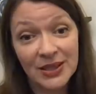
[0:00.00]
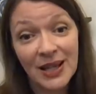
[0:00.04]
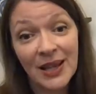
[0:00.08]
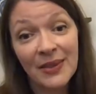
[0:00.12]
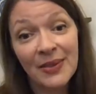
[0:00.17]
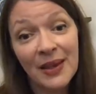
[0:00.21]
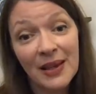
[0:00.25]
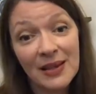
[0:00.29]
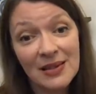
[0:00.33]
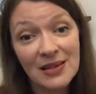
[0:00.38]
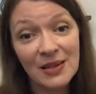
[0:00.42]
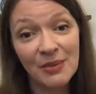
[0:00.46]
and
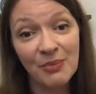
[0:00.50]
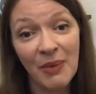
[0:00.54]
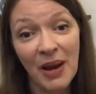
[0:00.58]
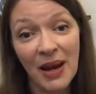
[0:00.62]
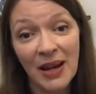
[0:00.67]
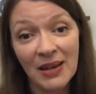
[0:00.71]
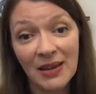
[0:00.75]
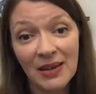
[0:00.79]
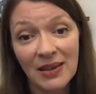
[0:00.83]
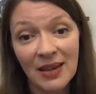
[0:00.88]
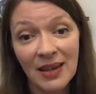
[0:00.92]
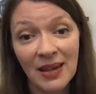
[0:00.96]
that's the
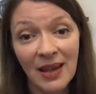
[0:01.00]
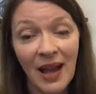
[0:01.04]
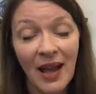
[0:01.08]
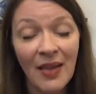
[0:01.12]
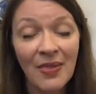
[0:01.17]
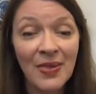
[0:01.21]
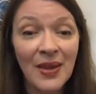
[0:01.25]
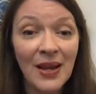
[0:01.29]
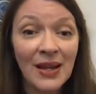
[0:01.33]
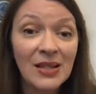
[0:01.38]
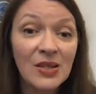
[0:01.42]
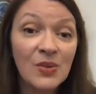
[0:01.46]
main thing, and
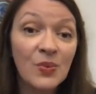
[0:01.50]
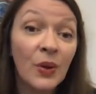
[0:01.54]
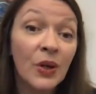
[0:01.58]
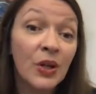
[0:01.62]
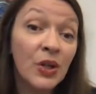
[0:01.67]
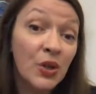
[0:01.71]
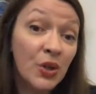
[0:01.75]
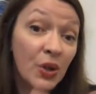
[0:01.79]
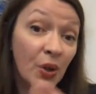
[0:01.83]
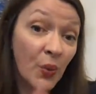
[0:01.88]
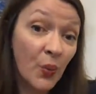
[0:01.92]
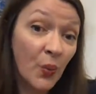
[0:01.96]
that's what
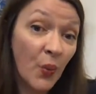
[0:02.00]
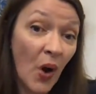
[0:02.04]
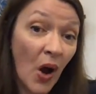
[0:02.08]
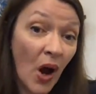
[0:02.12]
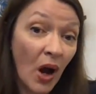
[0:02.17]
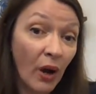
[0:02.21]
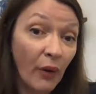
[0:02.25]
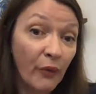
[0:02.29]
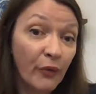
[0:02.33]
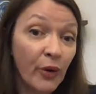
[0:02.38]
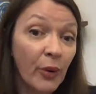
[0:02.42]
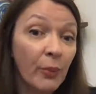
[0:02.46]
you can
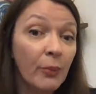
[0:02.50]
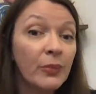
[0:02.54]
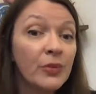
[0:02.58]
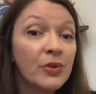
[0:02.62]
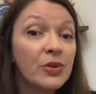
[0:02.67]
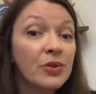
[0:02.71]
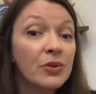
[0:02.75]
work from.